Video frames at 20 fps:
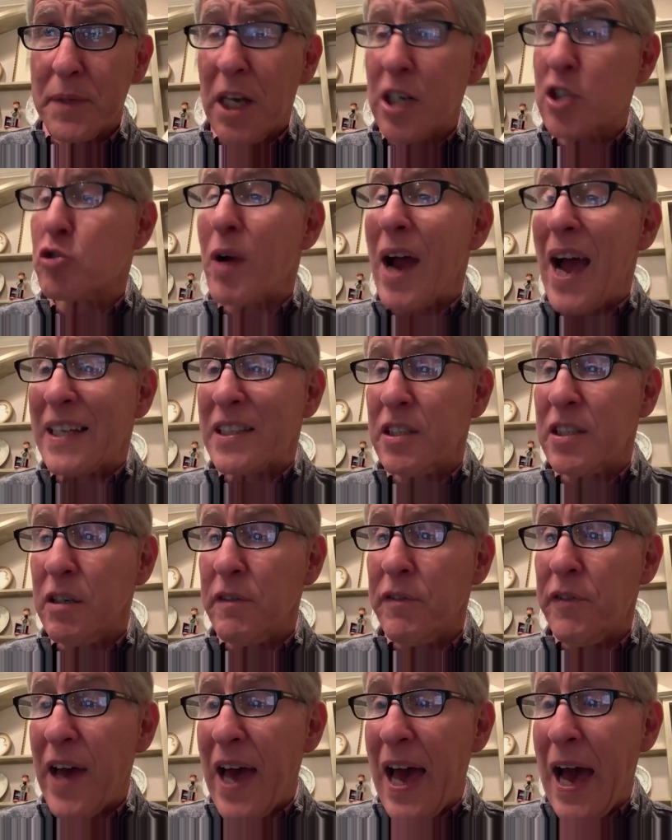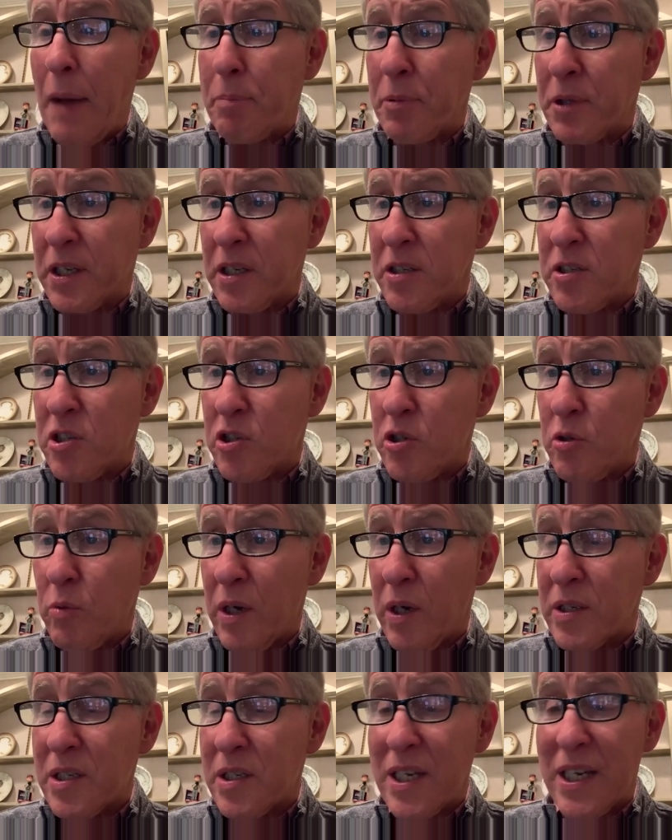attractive applicants to
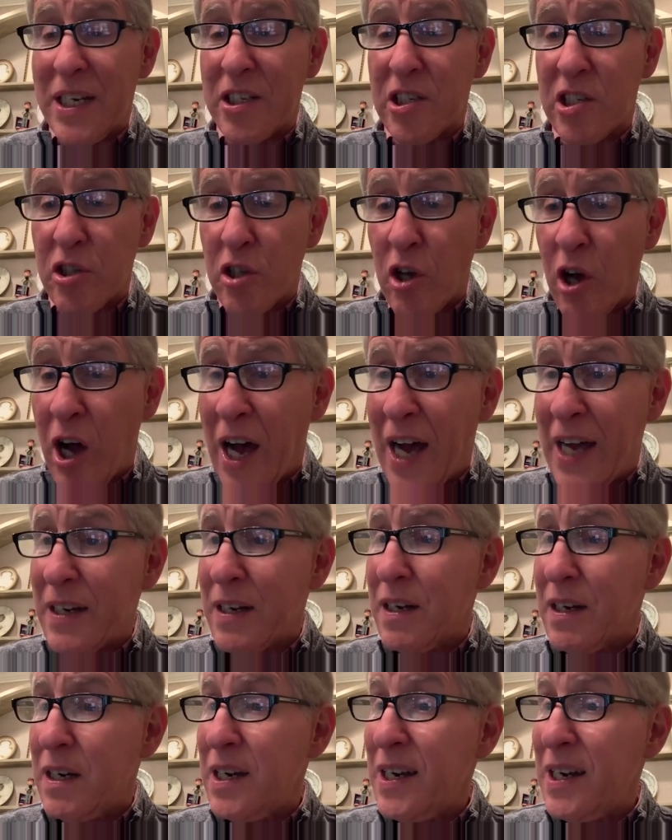us. It is not